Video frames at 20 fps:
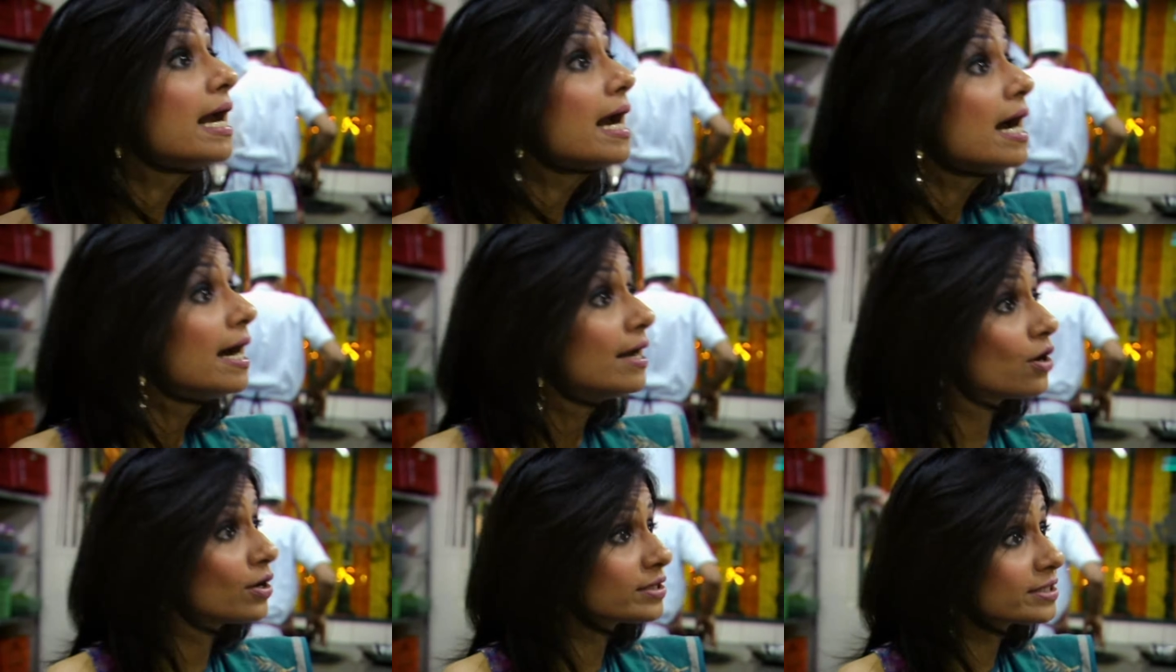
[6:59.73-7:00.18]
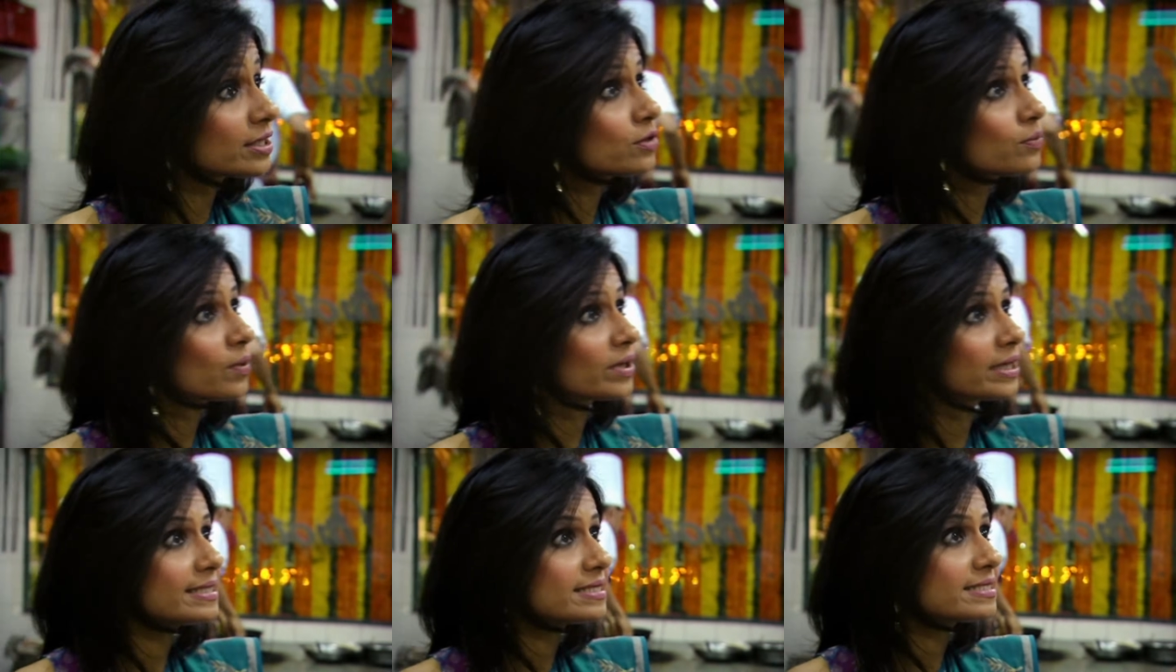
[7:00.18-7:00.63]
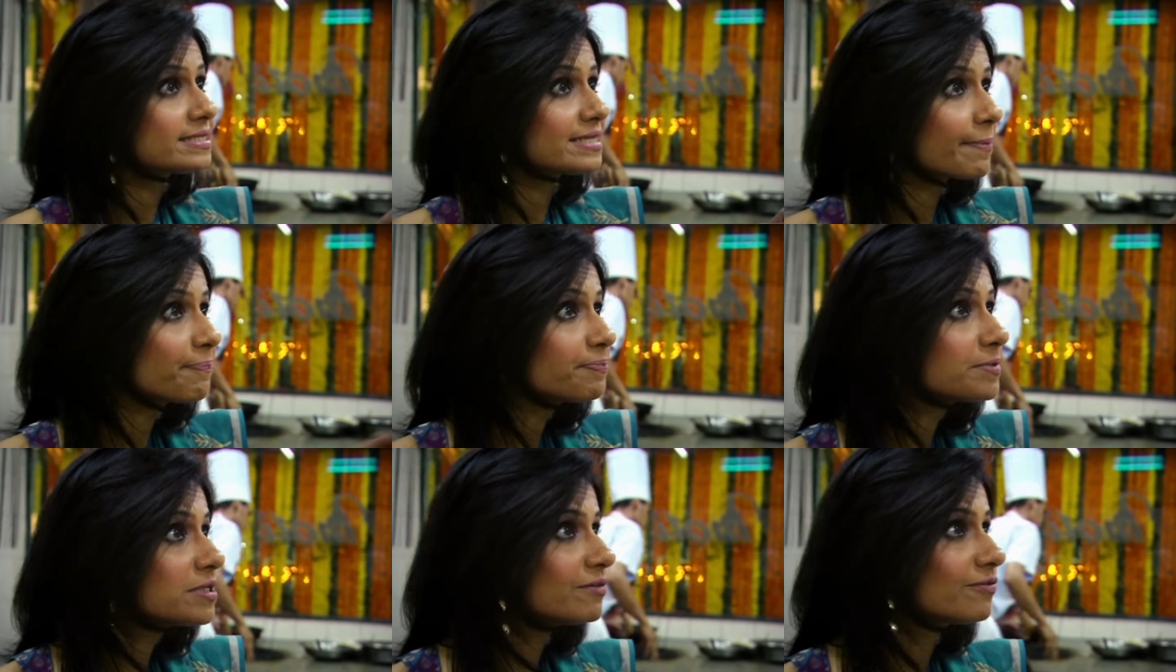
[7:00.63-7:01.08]
Oh, really? Not only what it
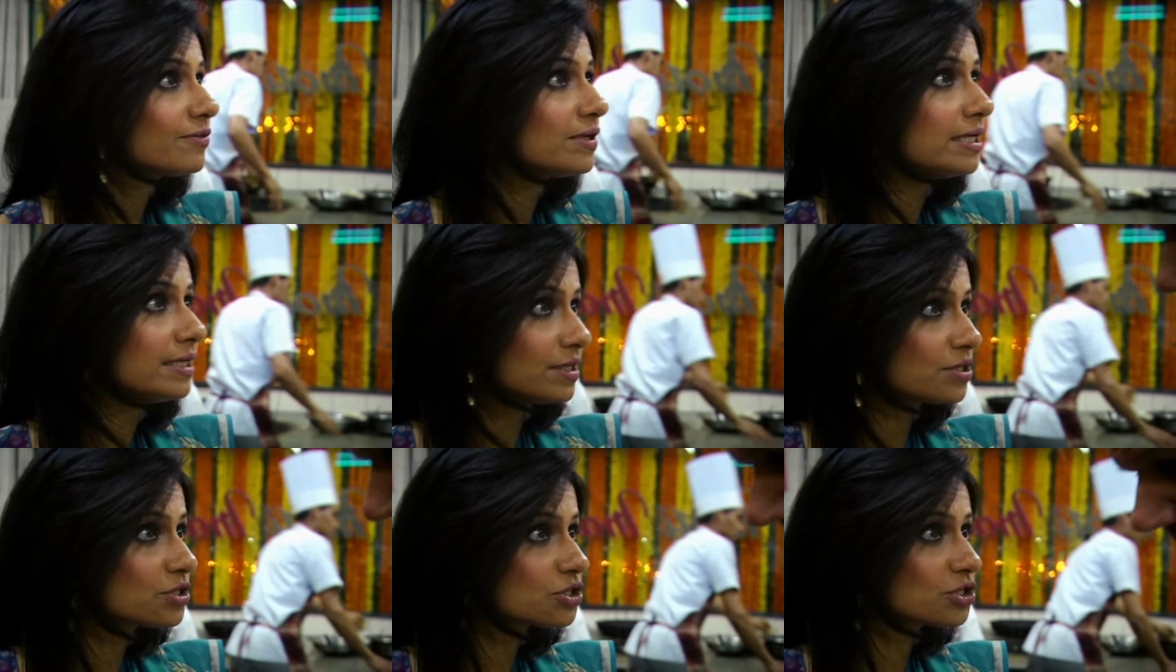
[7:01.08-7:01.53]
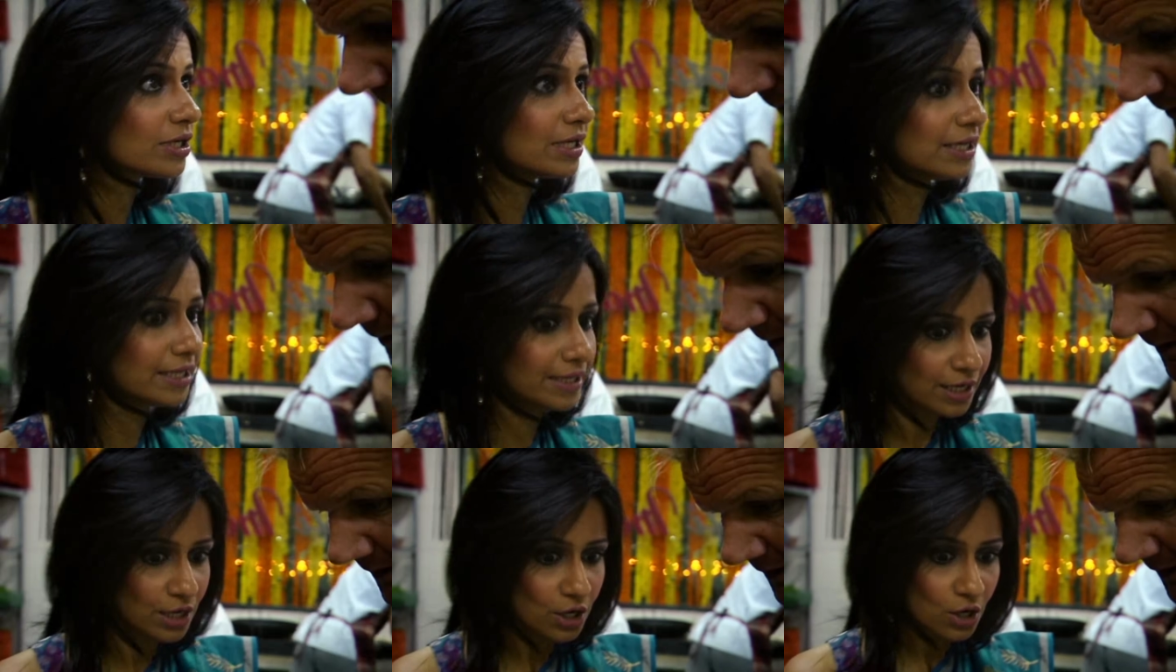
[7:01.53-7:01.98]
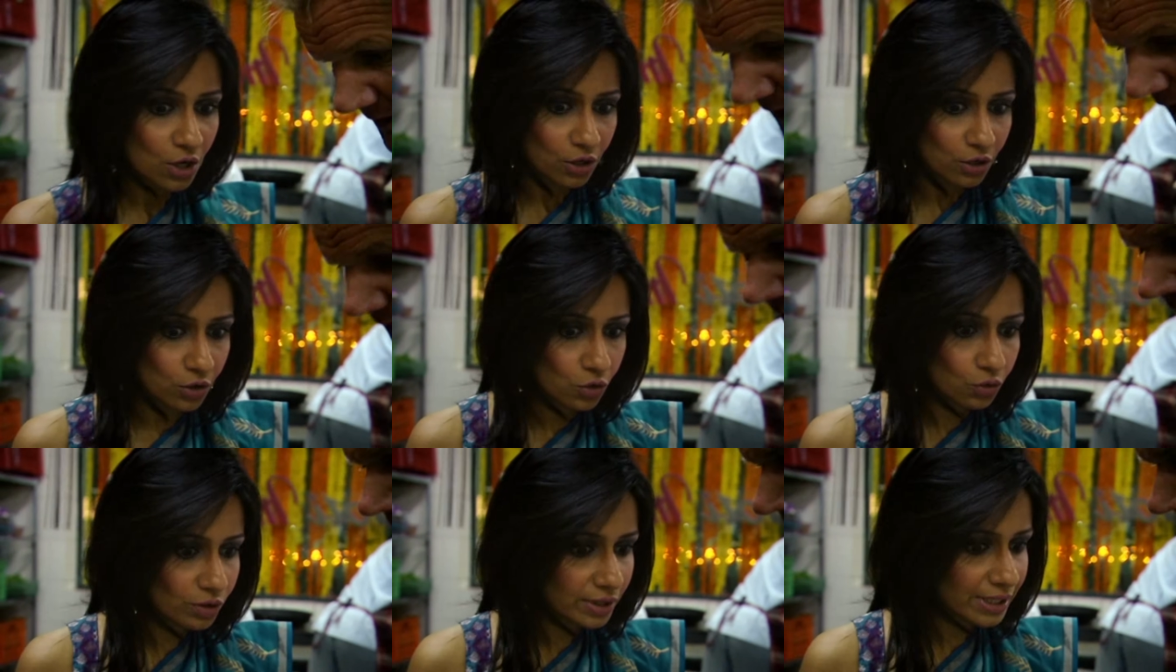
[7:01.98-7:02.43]
deceptively initially
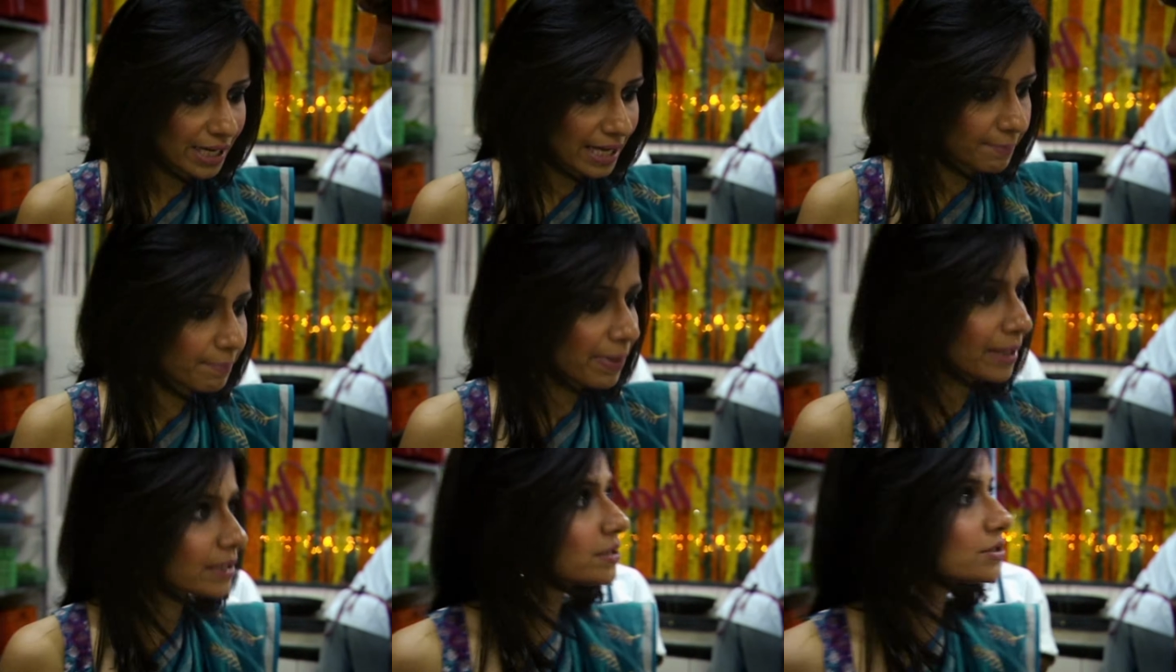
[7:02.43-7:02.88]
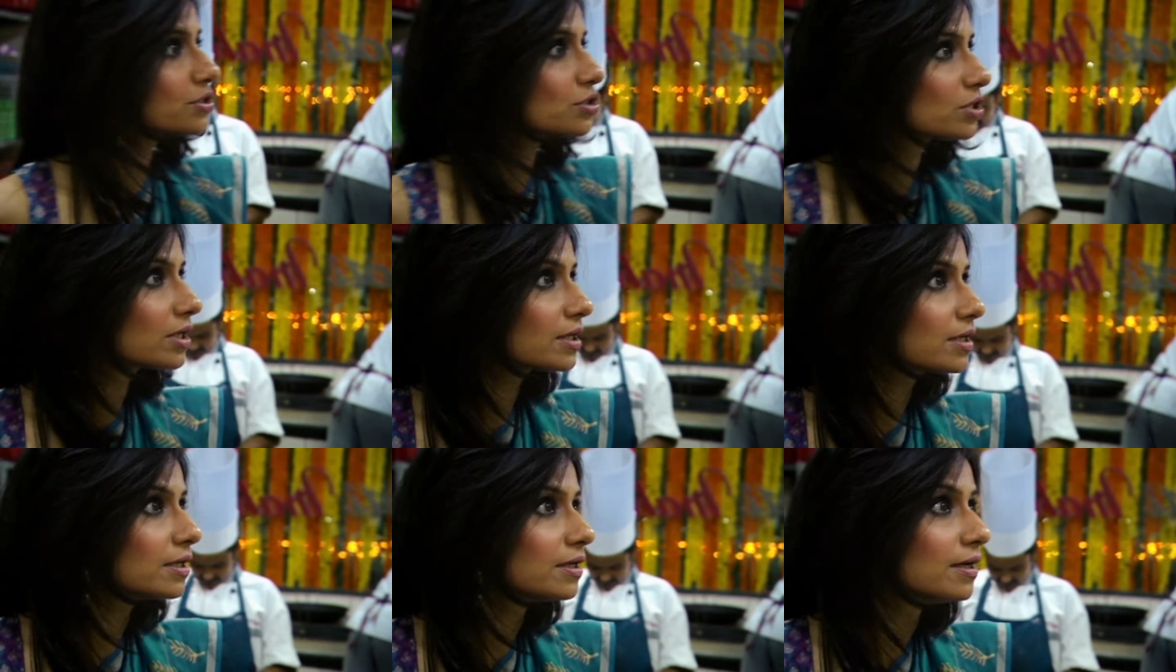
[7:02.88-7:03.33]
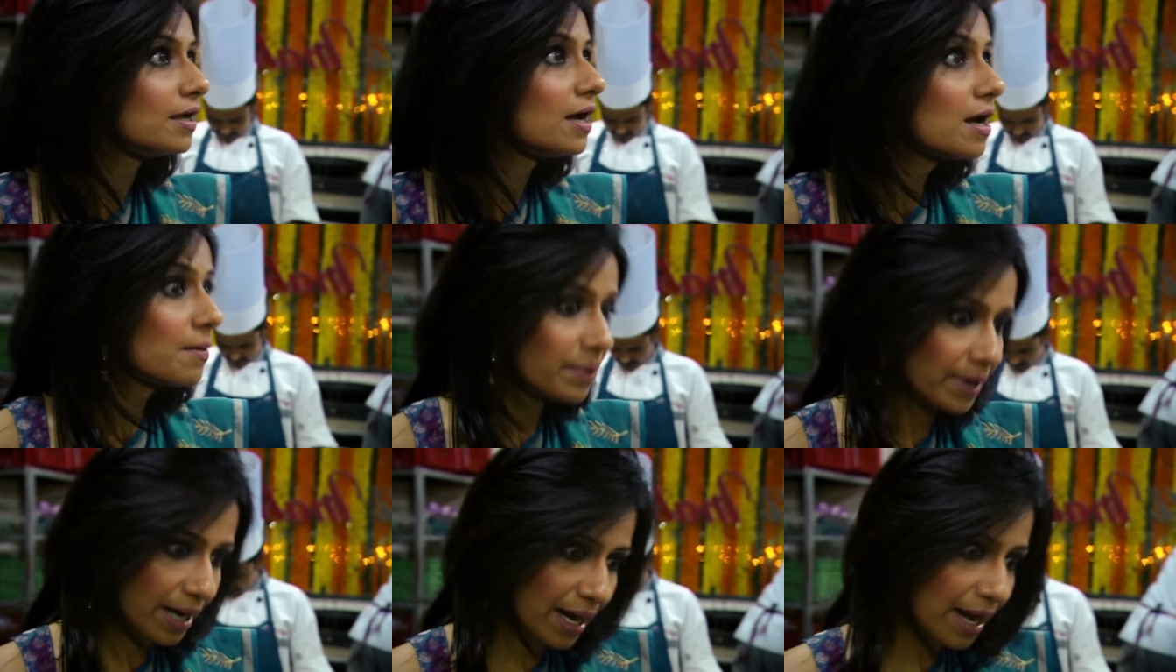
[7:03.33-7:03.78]
yep. looked like butter chicken,
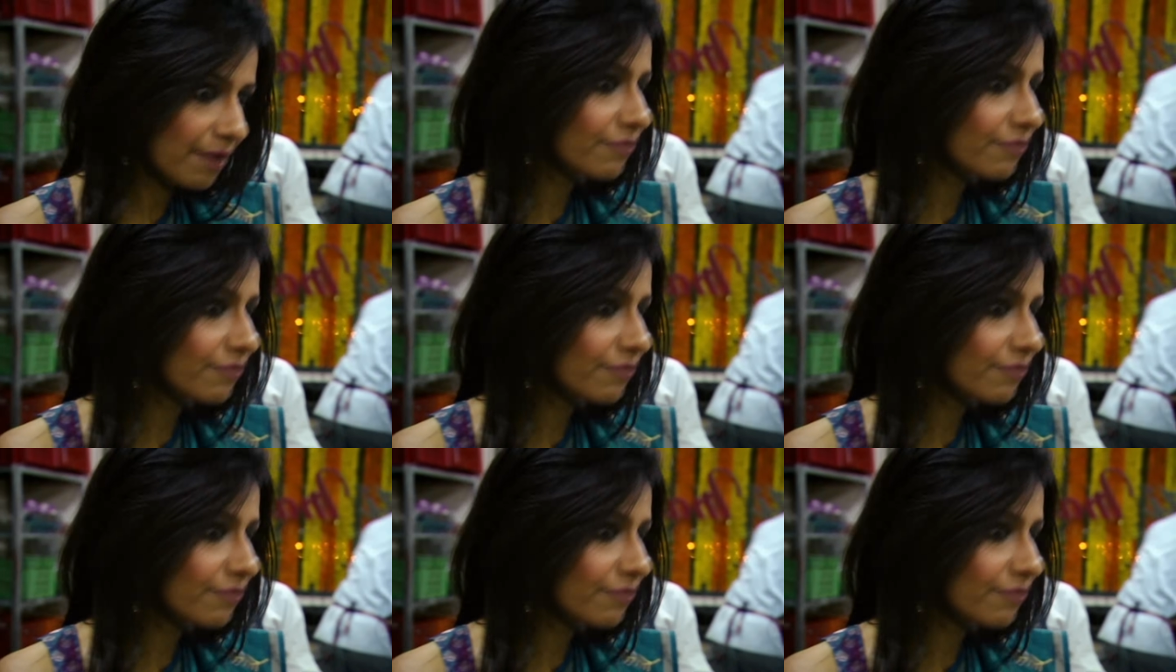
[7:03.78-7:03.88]
but